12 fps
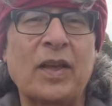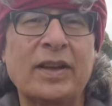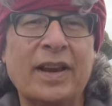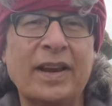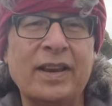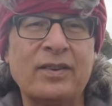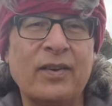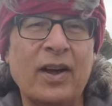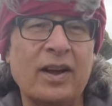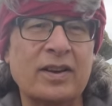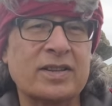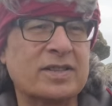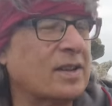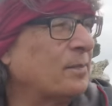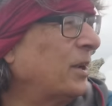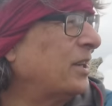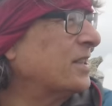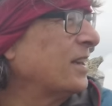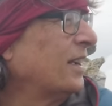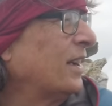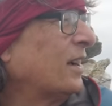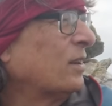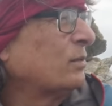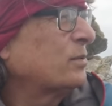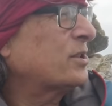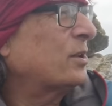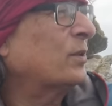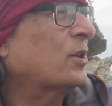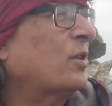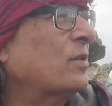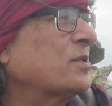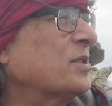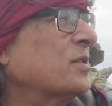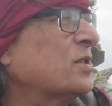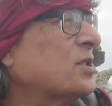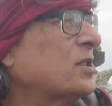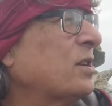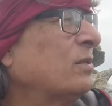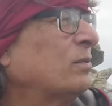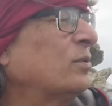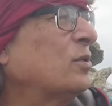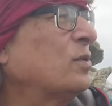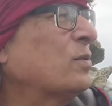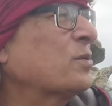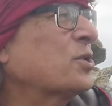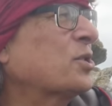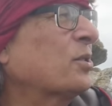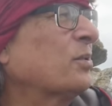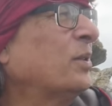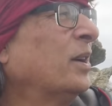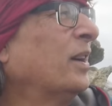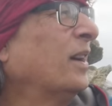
Glyder Fach summit and also across at the Snowdon Horseshoe.